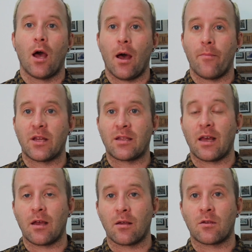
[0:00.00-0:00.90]

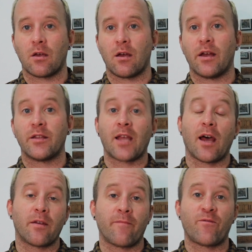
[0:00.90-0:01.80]
Mateus, an
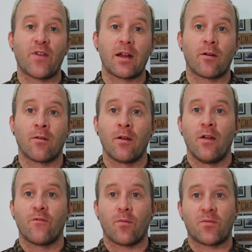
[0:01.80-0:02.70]
Italian fighter
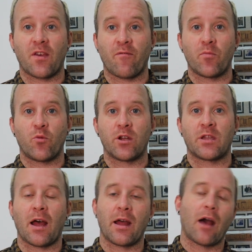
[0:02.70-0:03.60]
from 7 Muay
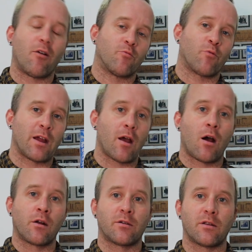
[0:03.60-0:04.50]
Thai out in
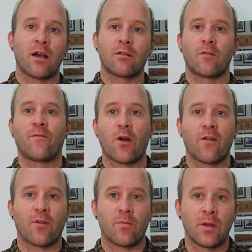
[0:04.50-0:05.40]
Rayong, not too
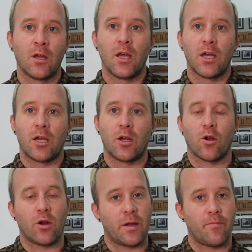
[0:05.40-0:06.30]
far from
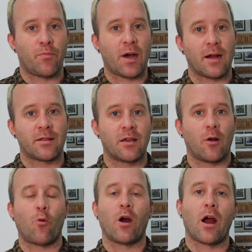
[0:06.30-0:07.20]
here in
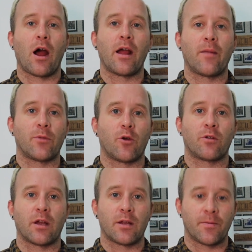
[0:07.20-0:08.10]
Pattaya where I am
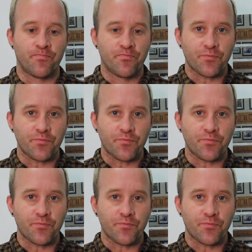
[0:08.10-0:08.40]
located.